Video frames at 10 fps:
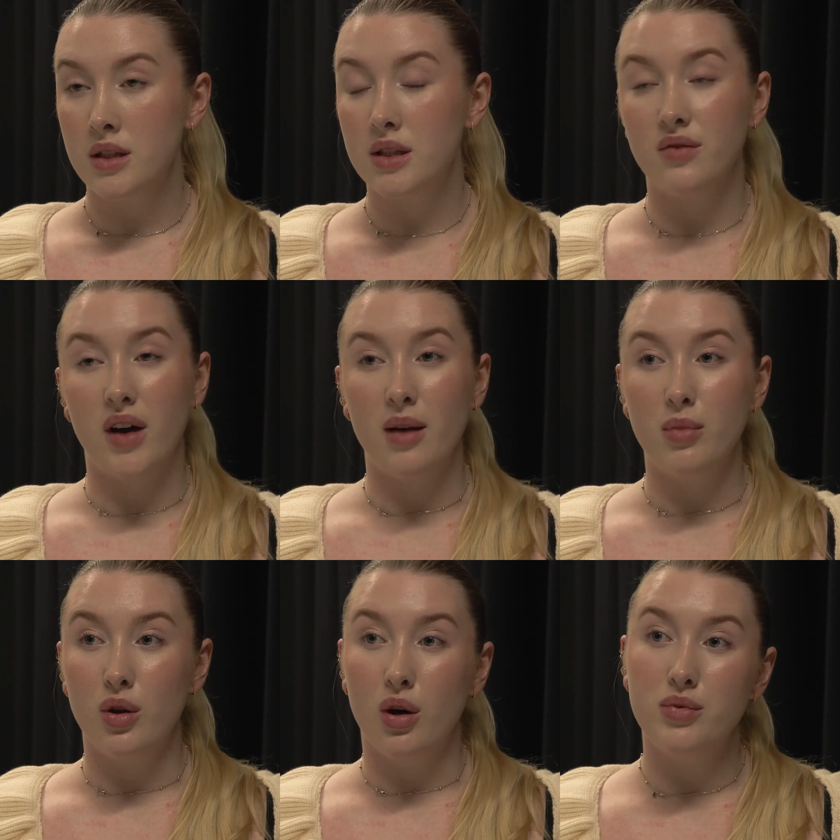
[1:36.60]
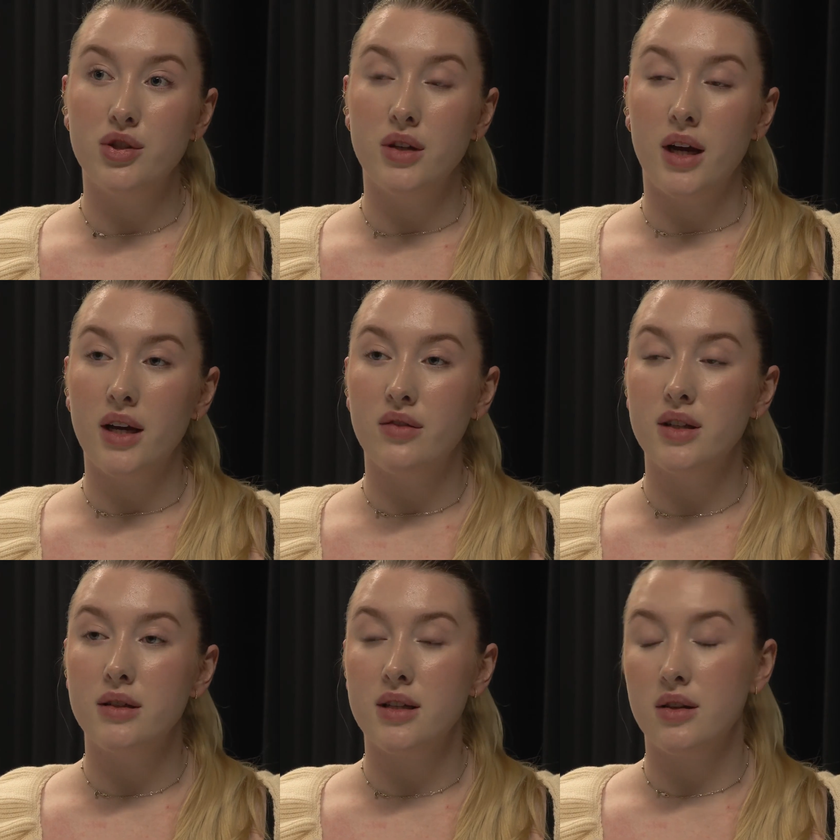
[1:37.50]
'Tis a viable option I have
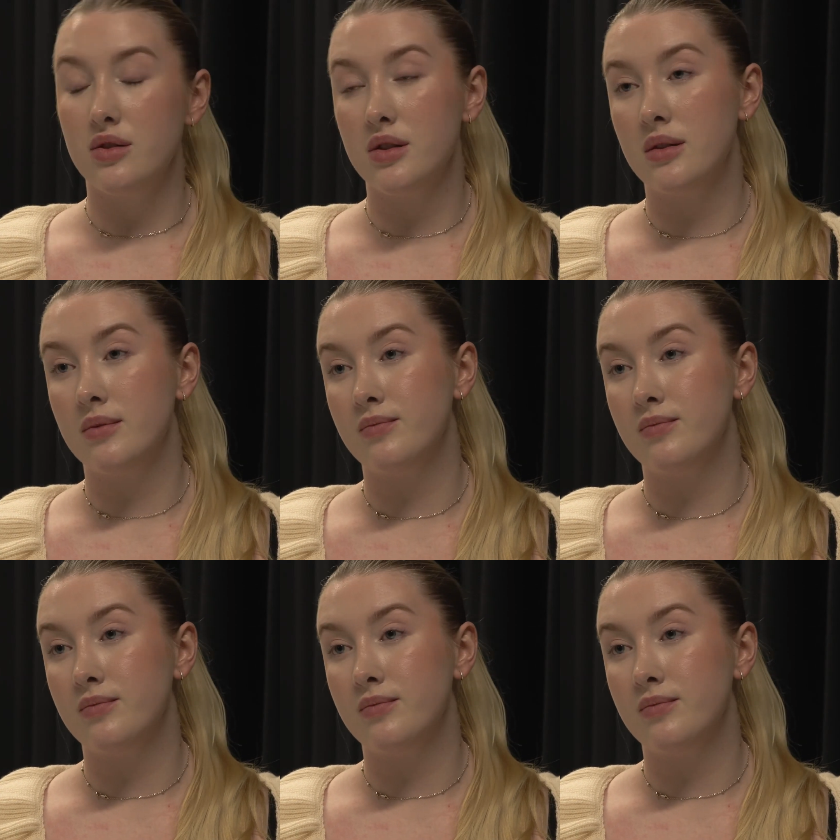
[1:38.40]
considered.